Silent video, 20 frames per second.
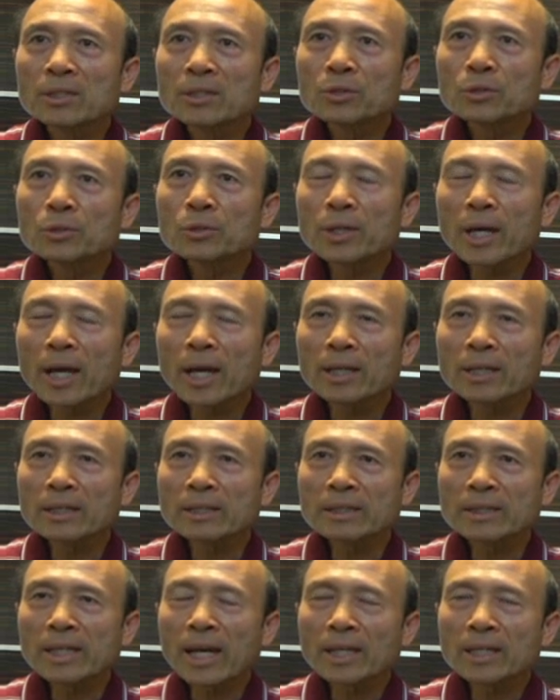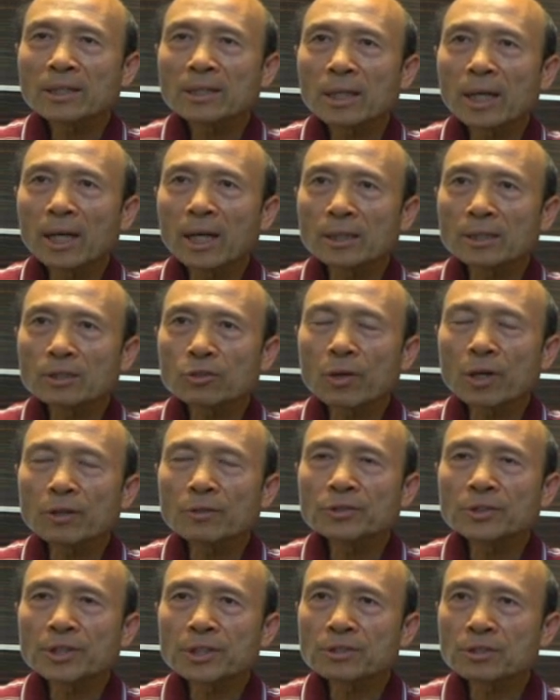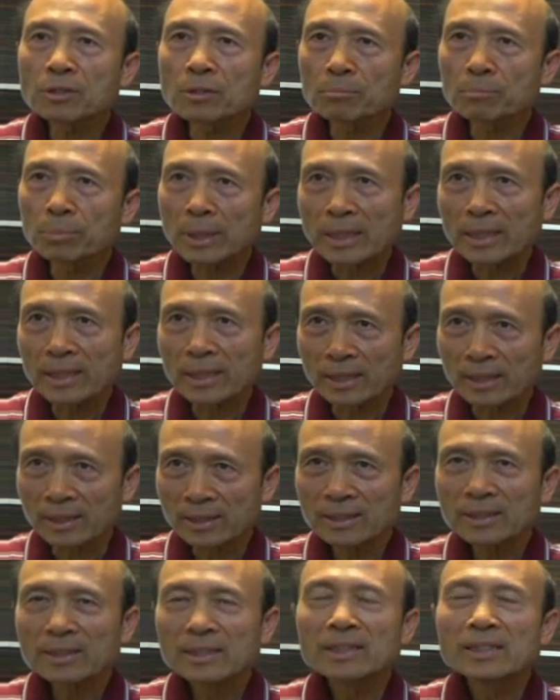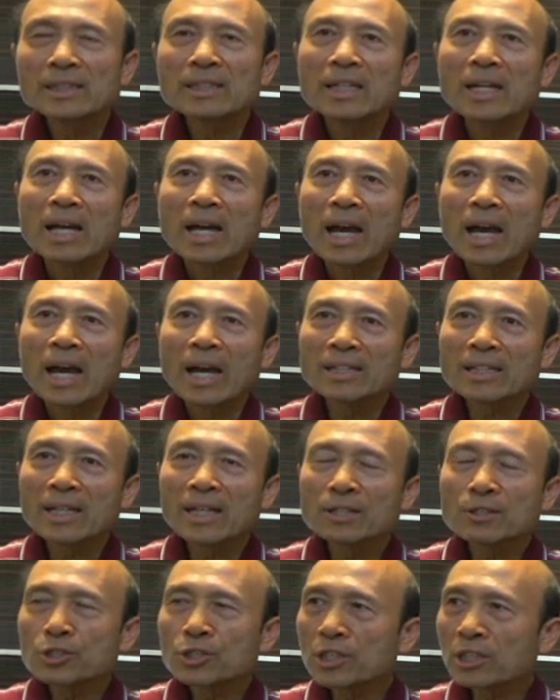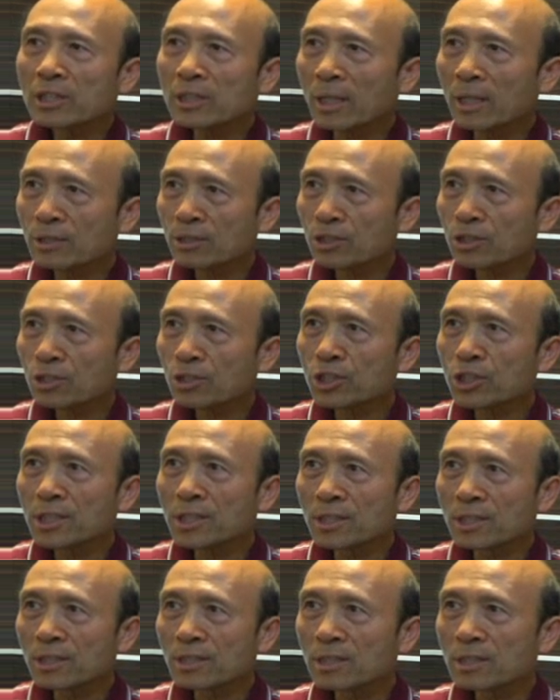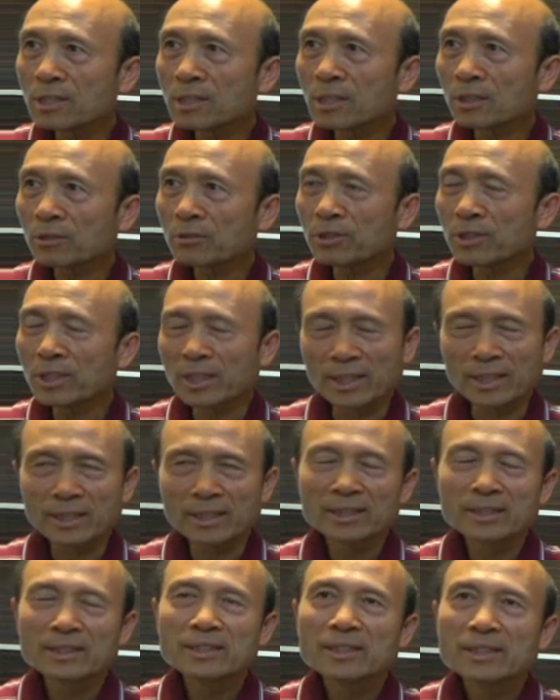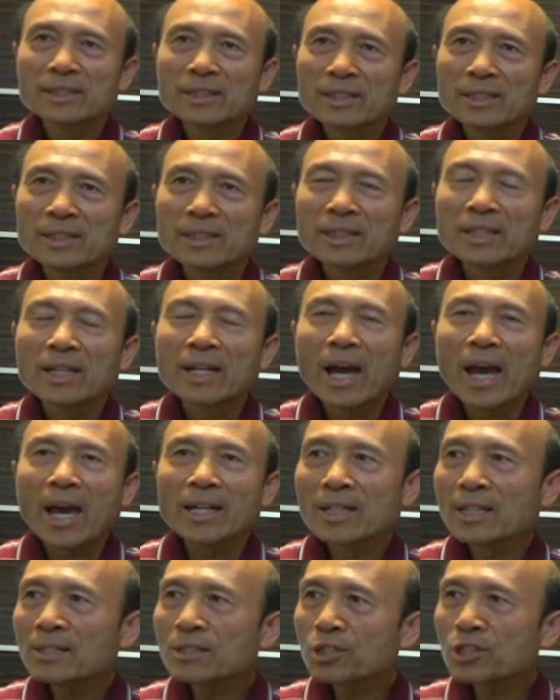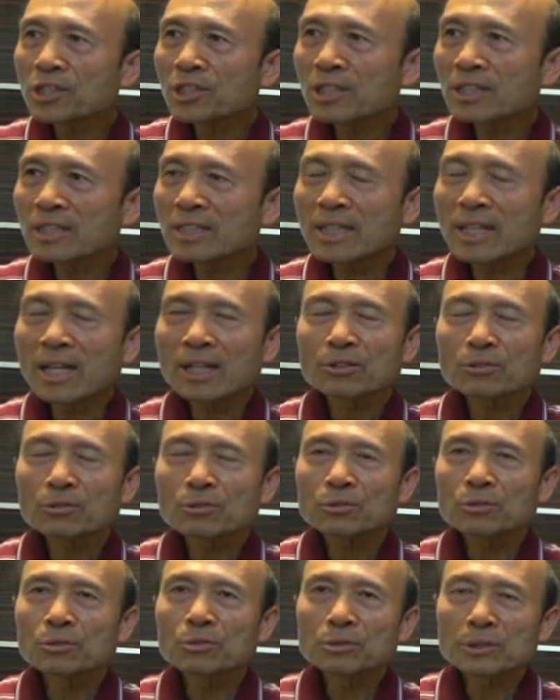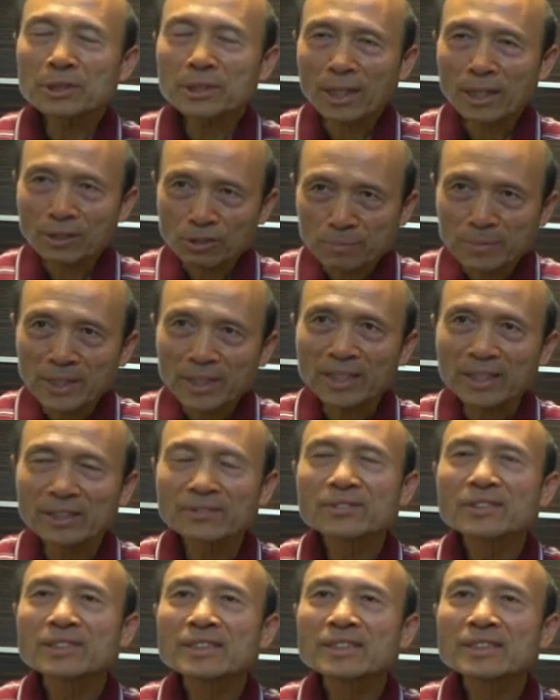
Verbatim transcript: who had nine, uh, 12 years of bleeding, and then she touched Jesus secretly. And then Jesus said, "Who touched me?"